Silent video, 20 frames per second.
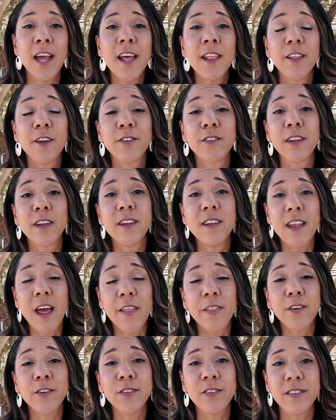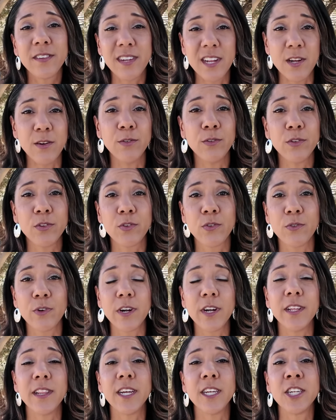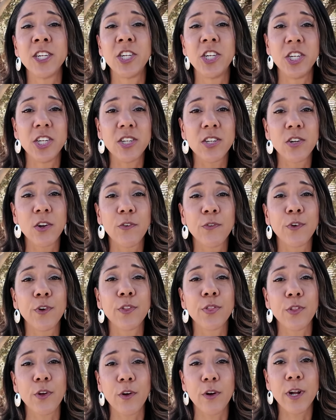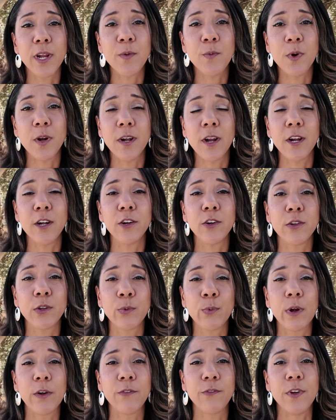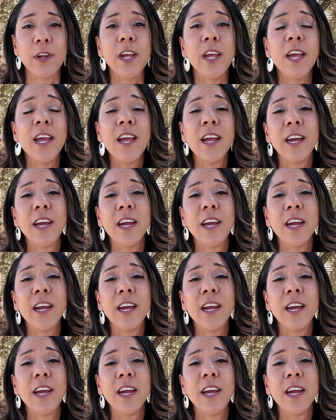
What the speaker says: There's another single story that's just over 3,100 square feet.